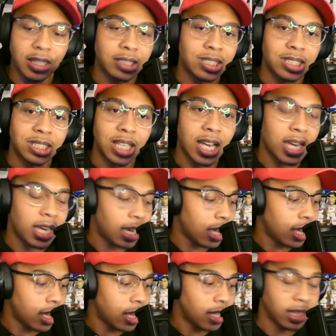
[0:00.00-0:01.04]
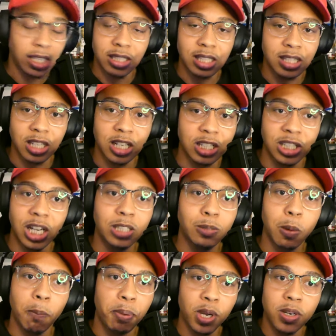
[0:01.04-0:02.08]
doesn't say this is an
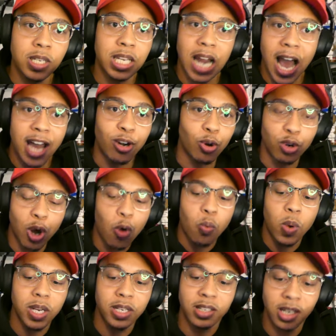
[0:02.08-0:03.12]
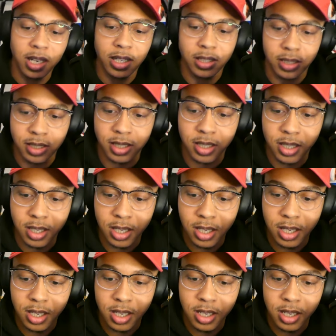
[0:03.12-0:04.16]
adjustment period, I don't know what does.
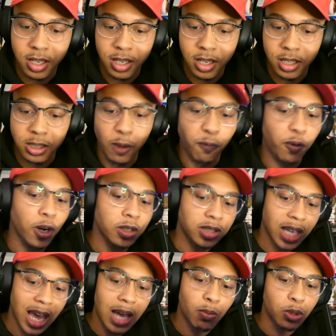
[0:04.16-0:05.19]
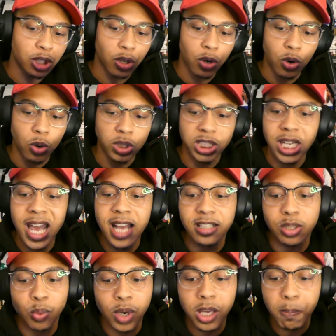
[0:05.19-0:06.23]
The first game was cool. She had
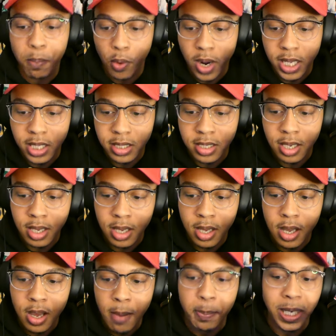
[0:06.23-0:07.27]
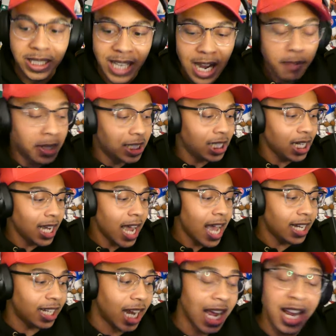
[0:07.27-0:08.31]
20 points. But damn it, she
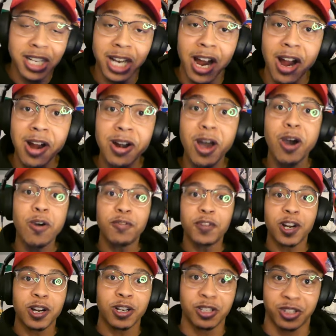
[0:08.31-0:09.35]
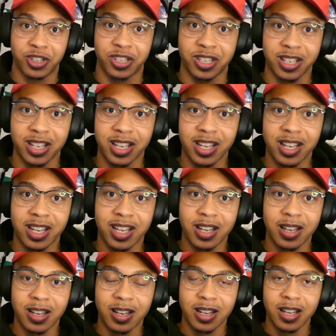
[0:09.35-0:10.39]
had 10 turnovers.
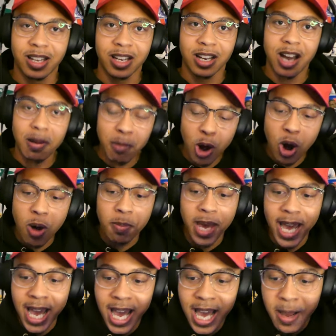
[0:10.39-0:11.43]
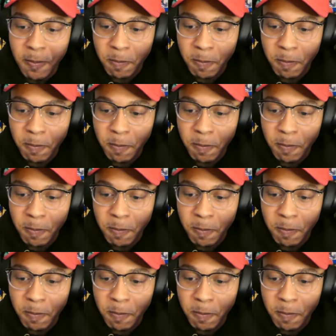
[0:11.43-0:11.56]
Come on, man.